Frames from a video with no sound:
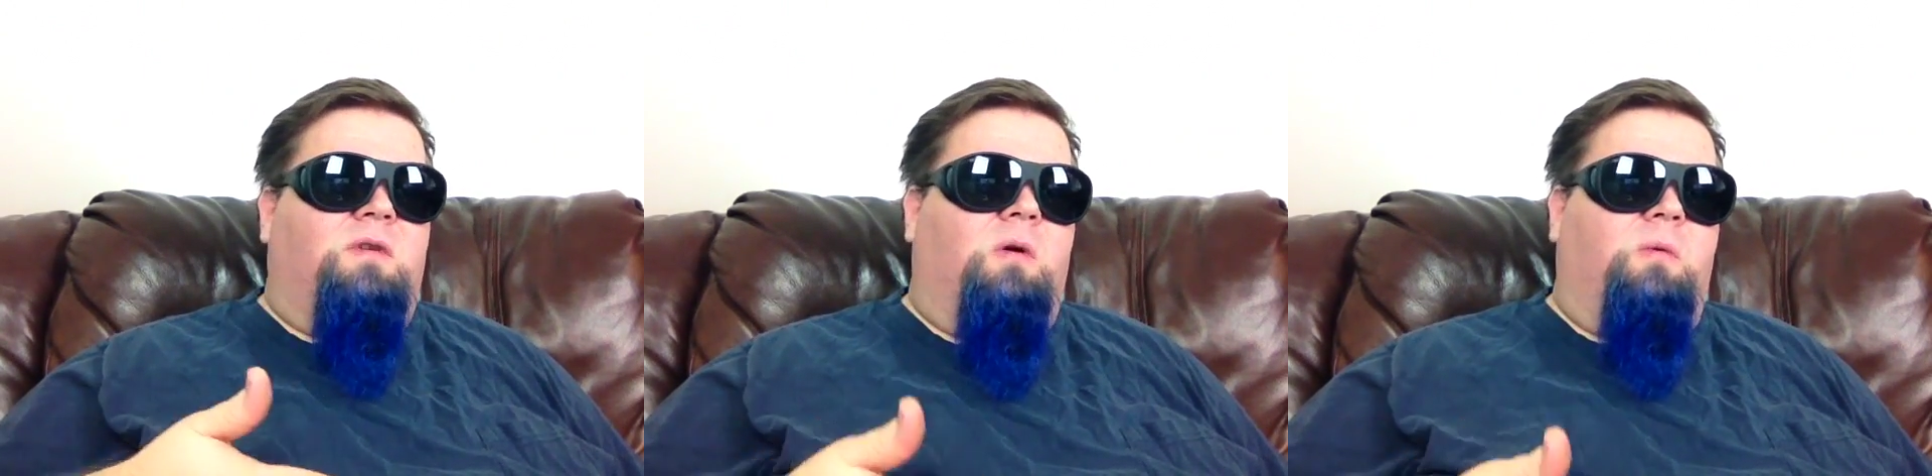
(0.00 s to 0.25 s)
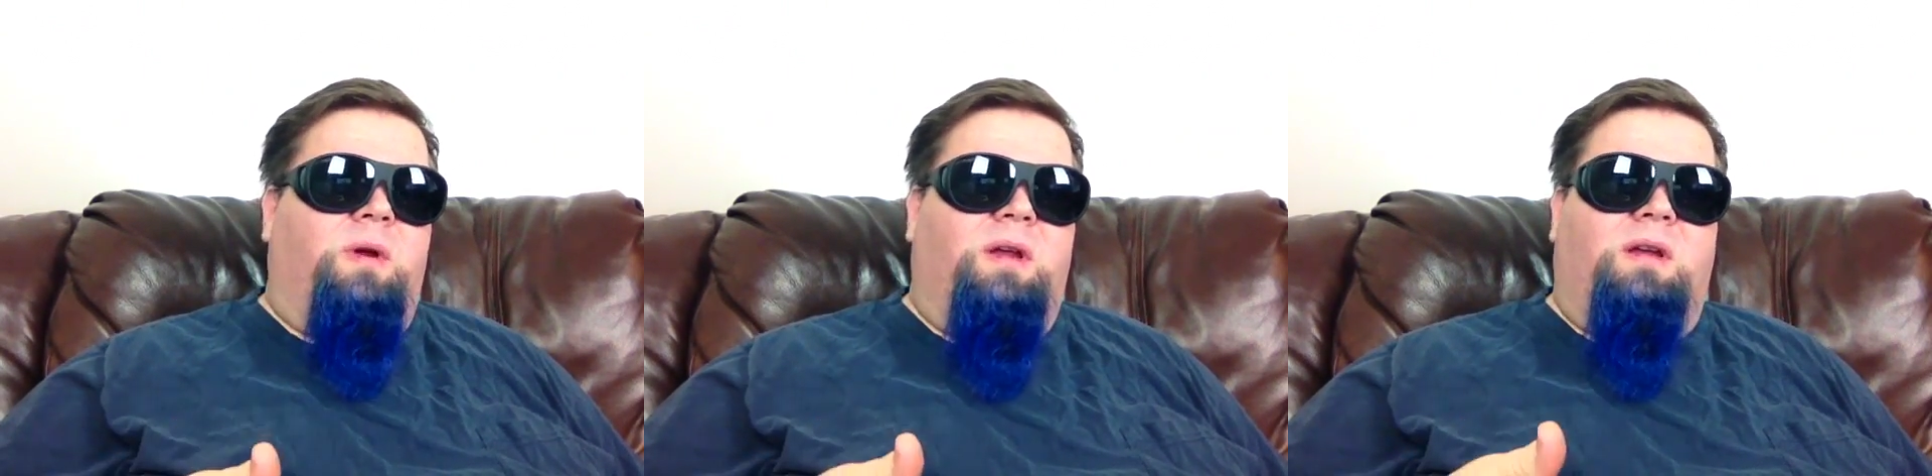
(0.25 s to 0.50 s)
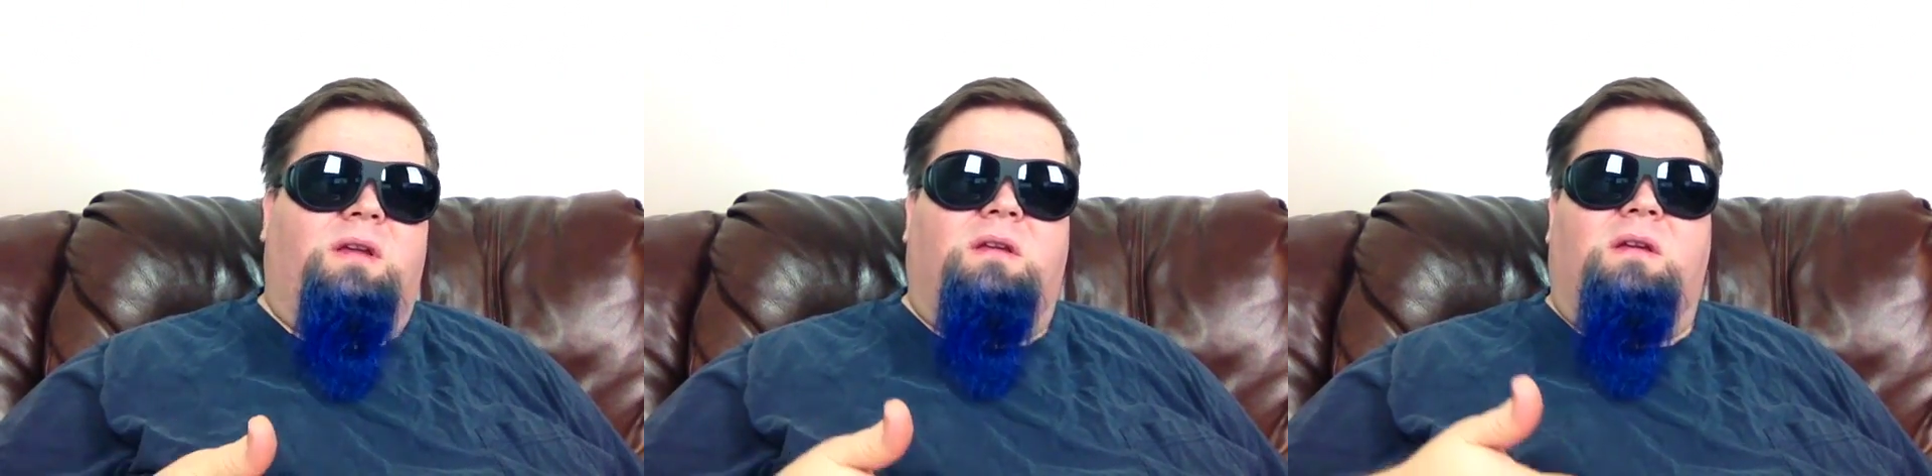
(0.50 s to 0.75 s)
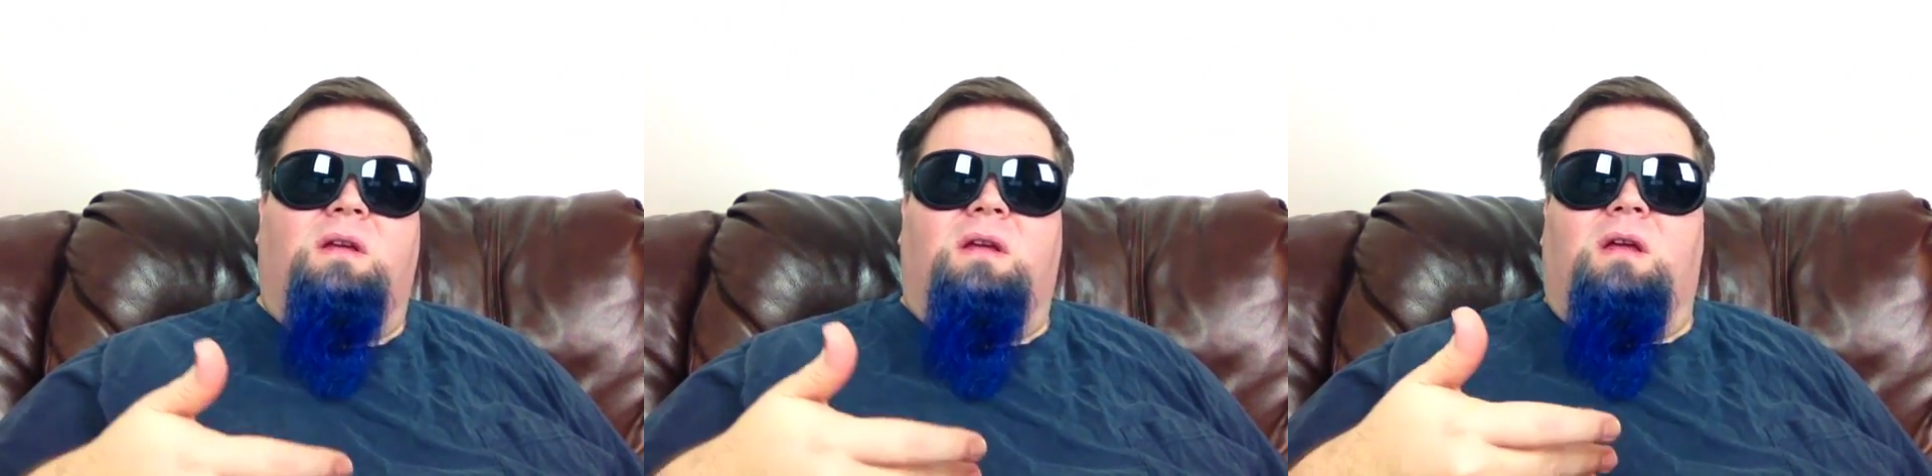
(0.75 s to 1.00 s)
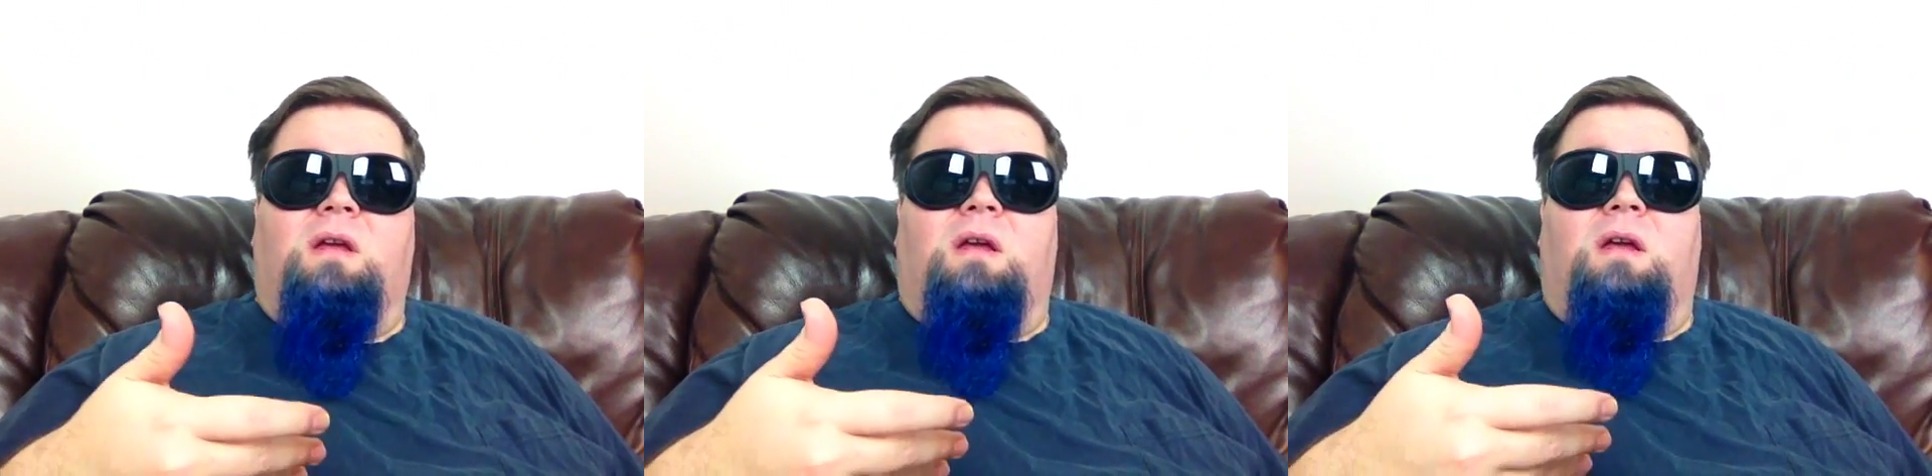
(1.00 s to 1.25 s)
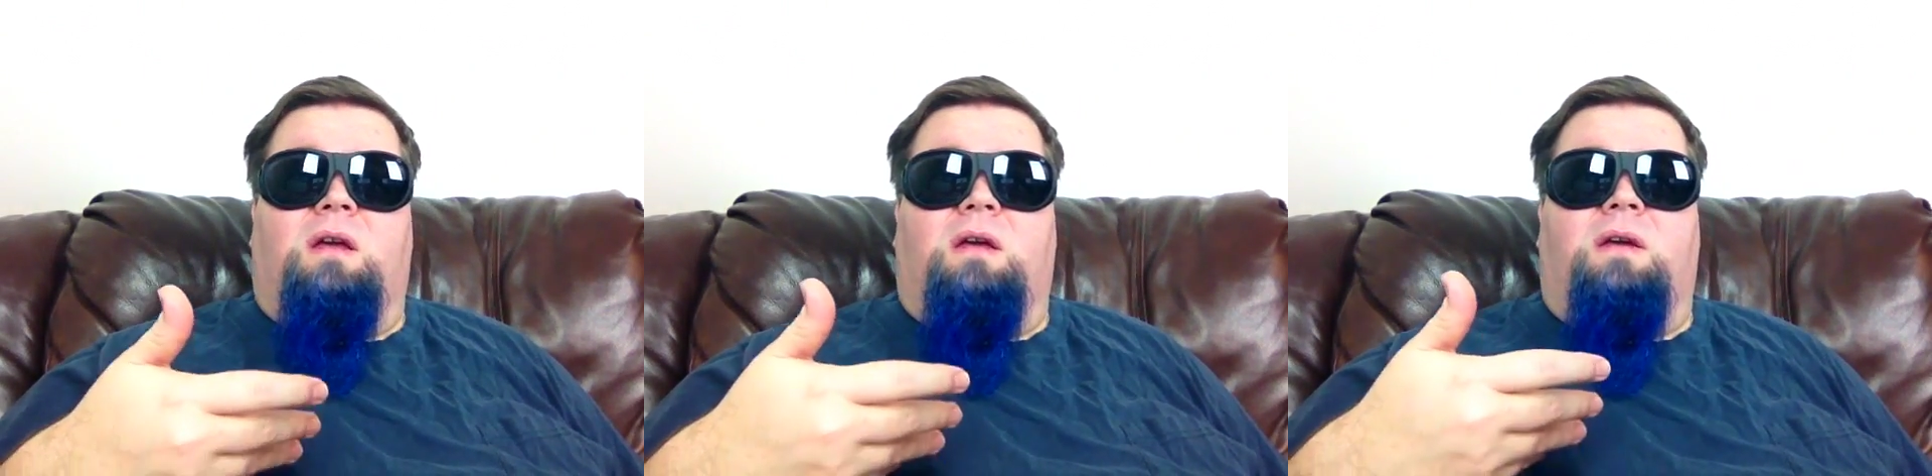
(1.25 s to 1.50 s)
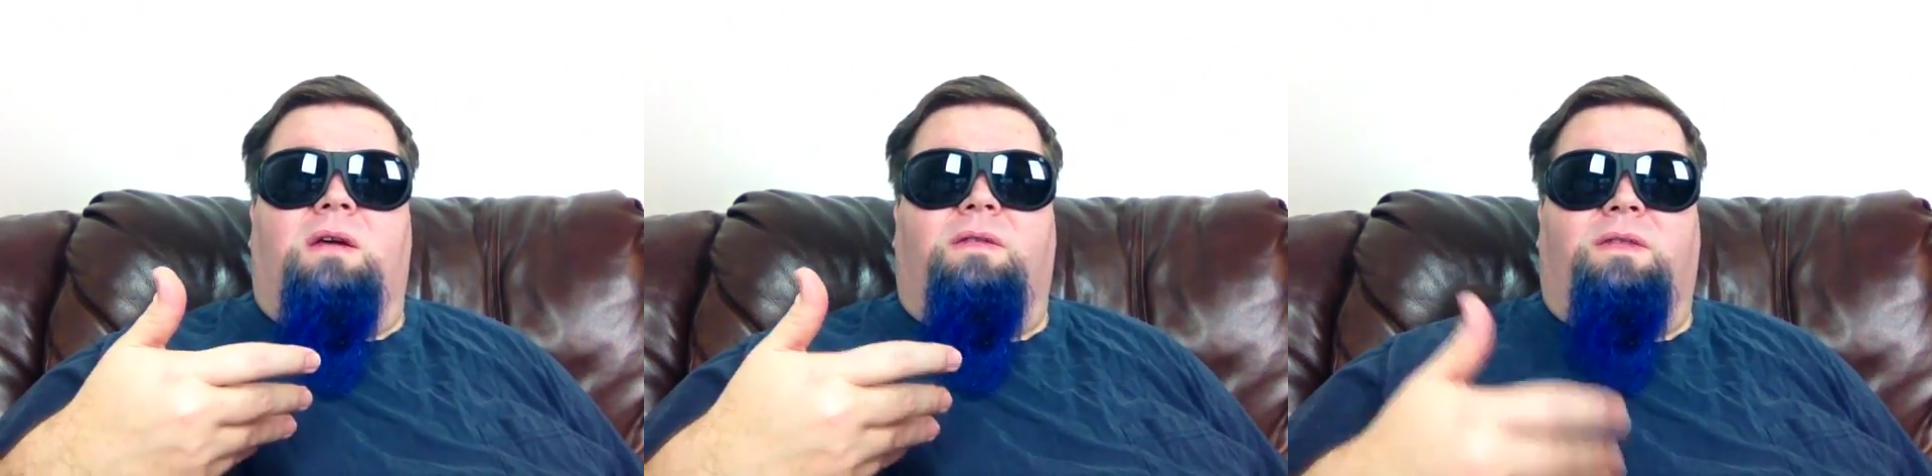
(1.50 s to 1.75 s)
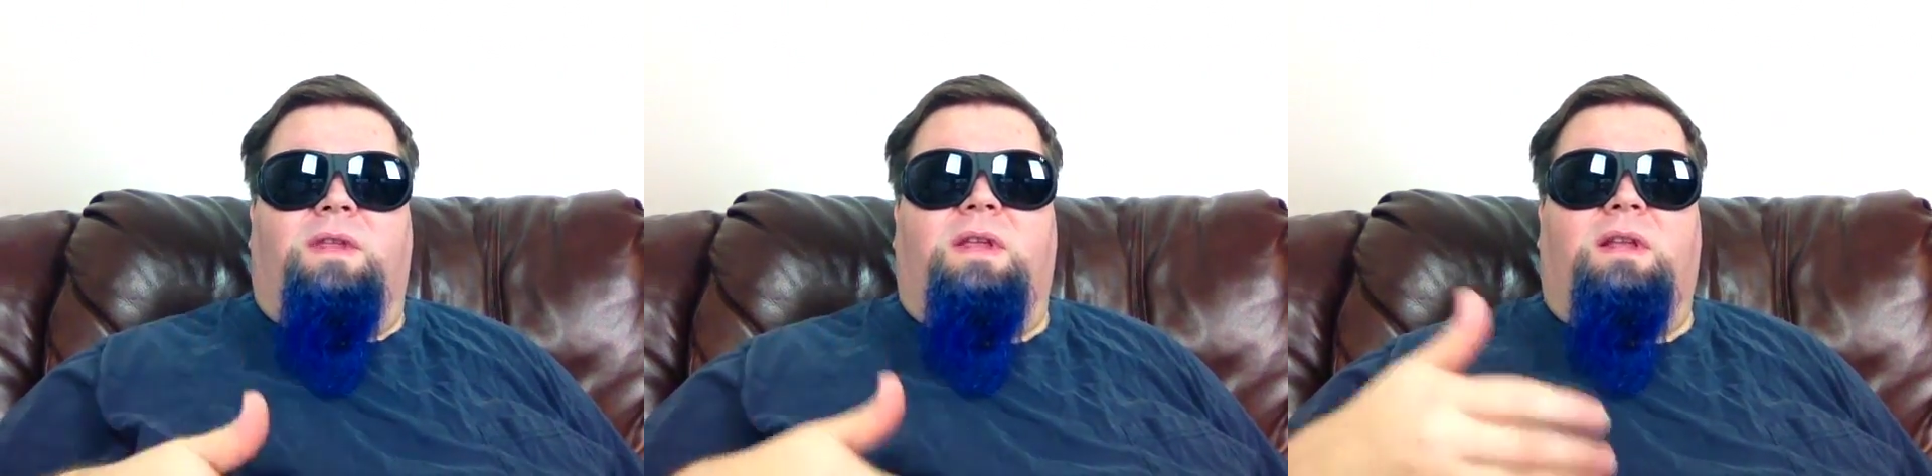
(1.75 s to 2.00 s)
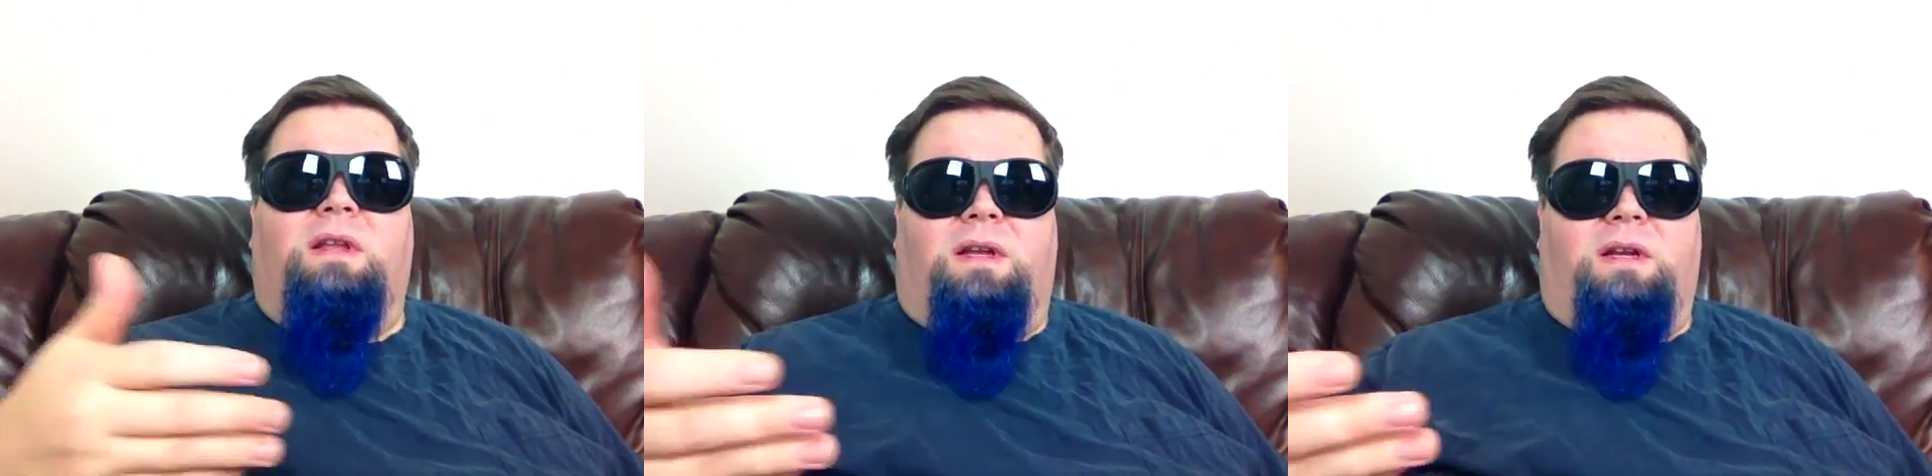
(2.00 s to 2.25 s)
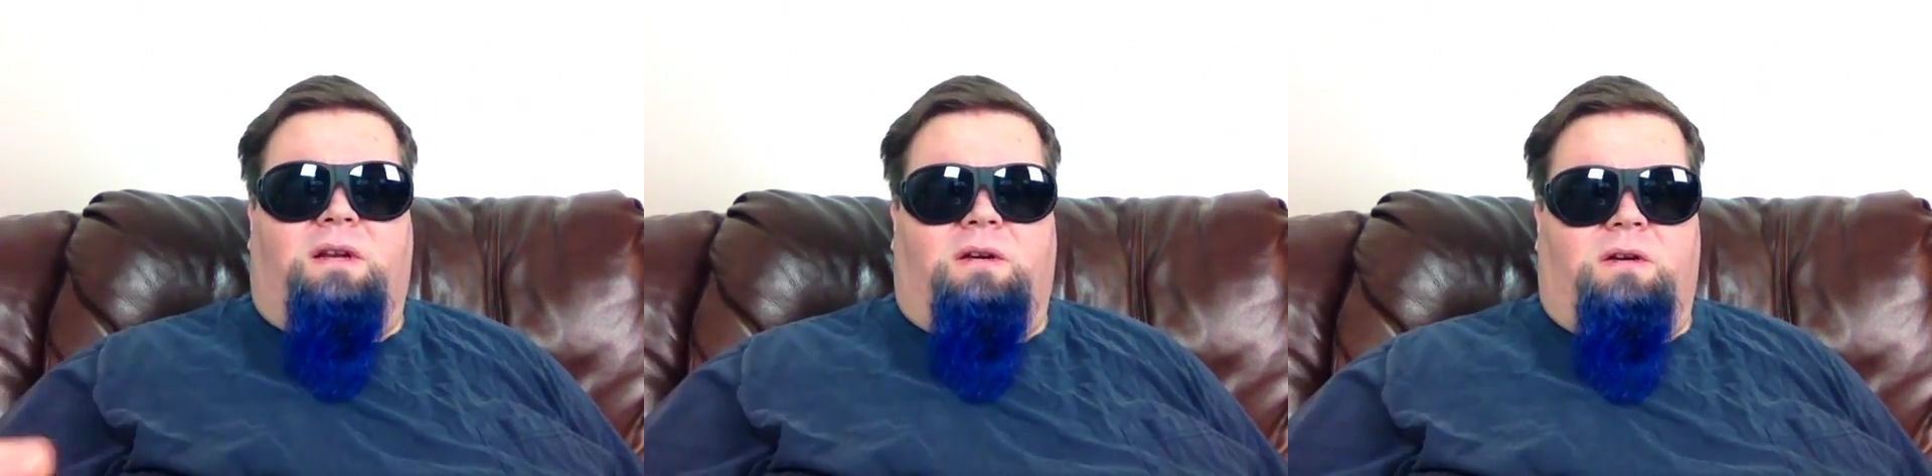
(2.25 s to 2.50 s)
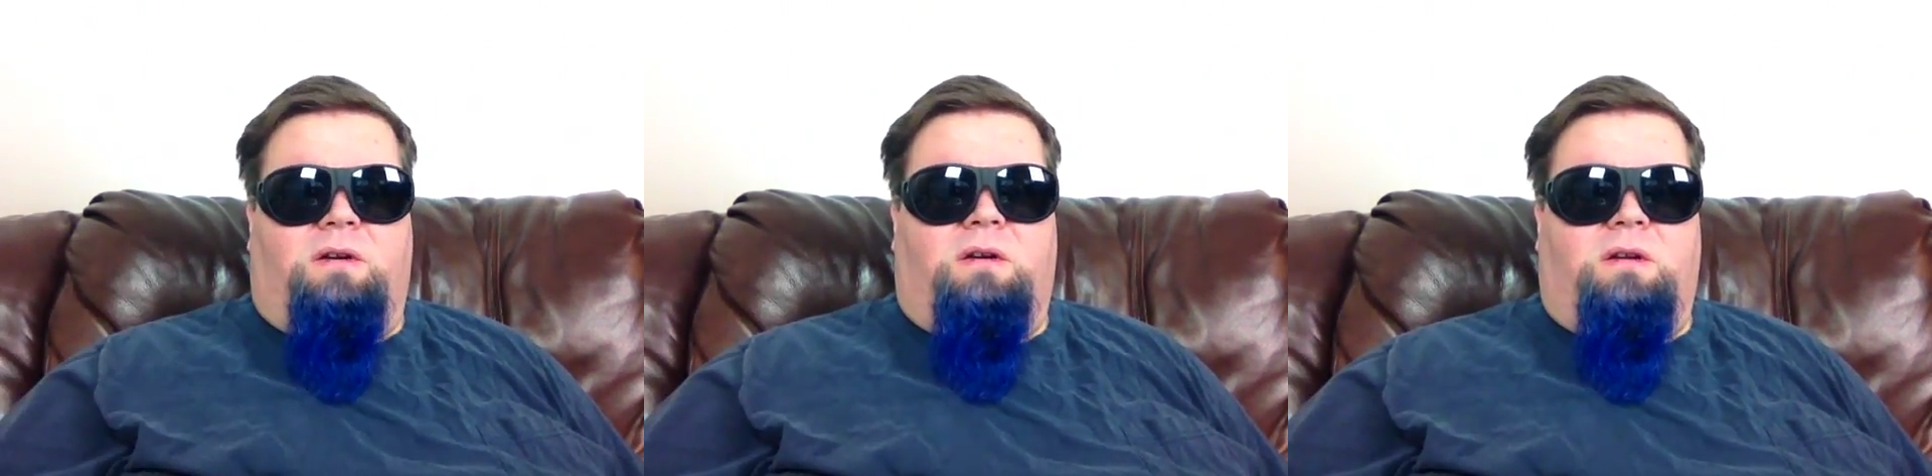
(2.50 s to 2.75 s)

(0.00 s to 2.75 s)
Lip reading: and then let it learn